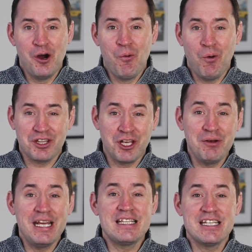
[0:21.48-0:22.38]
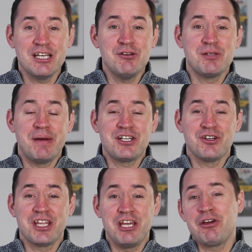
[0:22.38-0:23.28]
what do you need to do to make
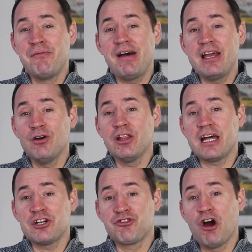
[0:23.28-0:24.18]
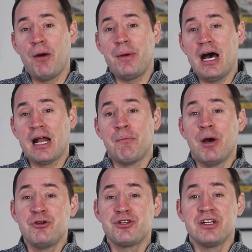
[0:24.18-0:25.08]
sure that you convey all that drama and
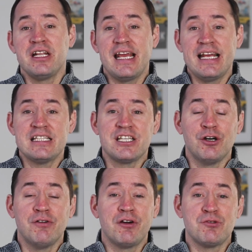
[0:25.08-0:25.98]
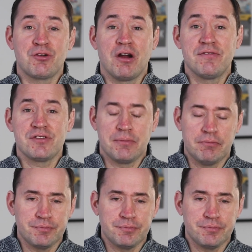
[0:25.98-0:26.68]
emotion into your photographs?